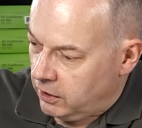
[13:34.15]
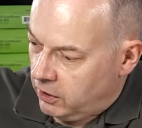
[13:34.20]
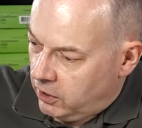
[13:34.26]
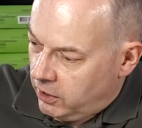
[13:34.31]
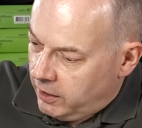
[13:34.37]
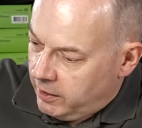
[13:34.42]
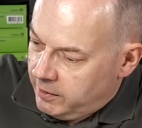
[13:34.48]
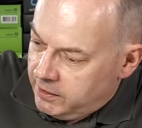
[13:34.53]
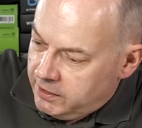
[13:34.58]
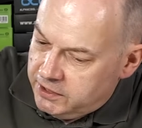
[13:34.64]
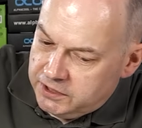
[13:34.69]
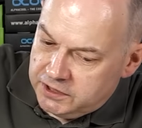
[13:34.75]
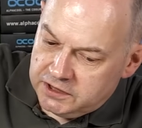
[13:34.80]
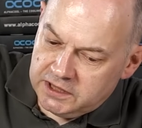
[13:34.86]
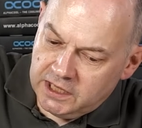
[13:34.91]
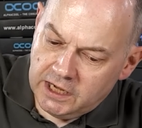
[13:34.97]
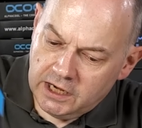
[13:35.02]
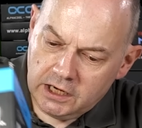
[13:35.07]
I
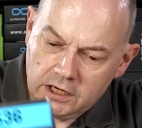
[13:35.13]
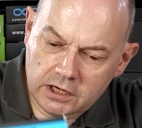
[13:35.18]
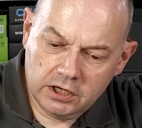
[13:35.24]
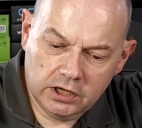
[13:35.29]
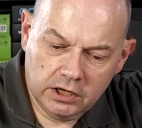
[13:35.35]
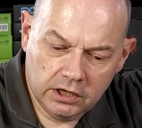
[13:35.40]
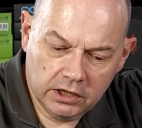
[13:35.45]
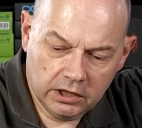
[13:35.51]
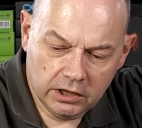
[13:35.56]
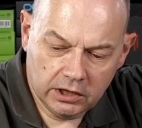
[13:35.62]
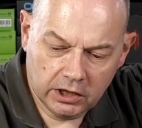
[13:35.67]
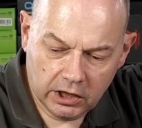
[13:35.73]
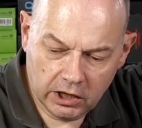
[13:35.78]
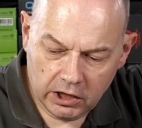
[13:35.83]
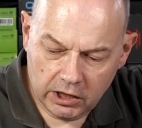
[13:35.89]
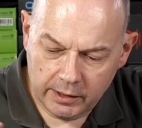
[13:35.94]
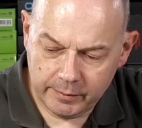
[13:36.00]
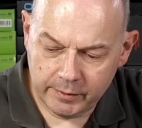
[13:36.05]
think
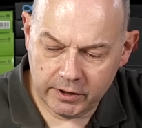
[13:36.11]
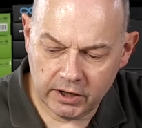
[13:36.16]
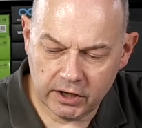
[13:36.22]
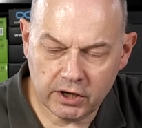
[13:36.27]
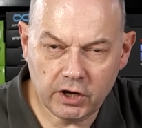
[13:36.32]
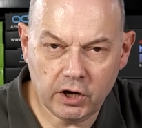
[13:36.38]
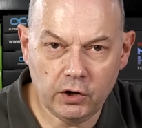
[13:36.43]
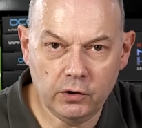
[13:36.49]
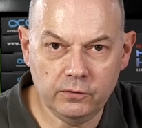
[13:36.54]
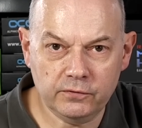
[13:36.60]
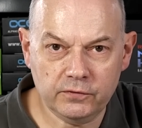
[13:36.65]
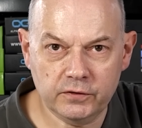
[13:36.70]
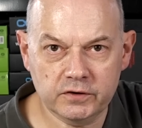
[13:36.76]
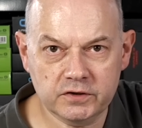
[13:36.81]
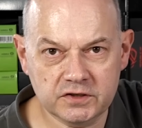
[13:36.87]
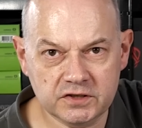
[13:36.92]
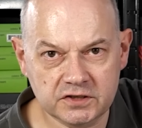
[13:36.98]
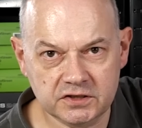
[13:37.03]
I'm going to go for
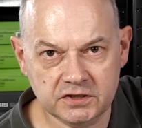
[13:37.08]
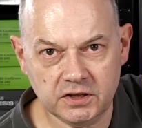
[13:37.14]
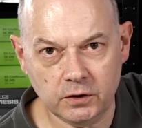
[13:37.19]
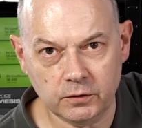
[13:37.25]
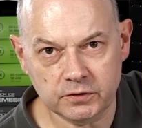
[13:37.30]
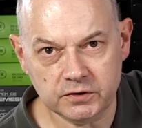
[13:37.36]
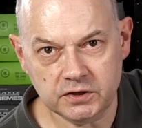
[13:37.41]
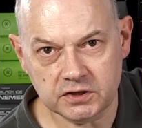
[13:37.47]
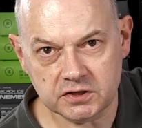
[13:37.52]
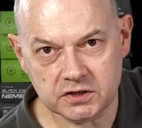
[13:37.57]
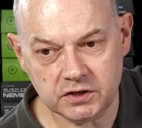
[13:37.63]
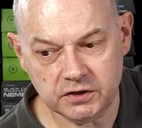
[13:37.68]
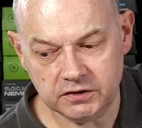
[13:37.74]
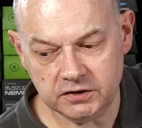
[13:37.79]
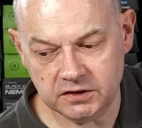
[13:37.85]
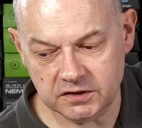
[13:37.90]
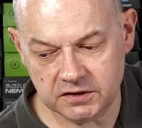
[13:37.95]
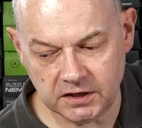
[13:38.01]
a Celsius
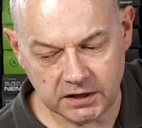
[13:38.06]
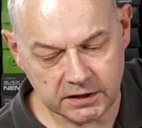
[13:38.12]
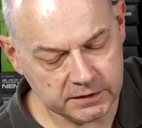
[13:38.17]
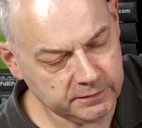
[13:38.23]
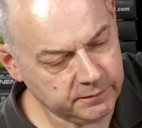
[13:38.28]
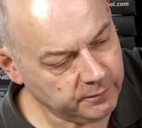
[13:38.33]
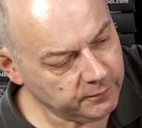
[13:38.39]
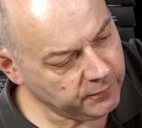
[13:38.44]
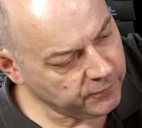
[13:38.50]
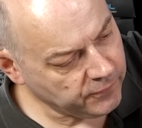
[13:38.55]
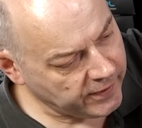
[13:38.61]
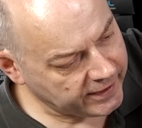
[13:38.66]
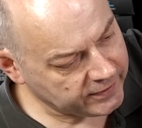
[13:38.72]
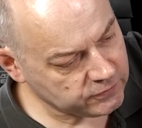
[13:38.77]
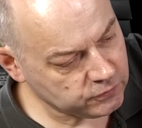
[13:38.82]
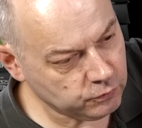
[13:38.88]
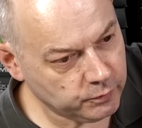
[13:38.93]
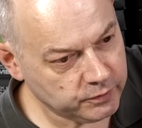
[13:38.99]
36 from
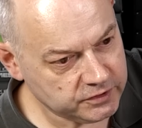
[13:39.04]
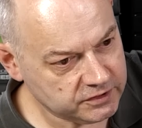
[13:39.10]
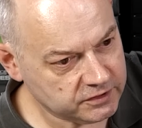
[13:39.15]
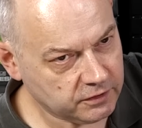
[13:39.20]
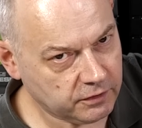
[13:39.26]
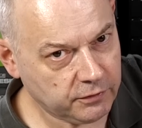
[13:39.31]
Fractal, which is a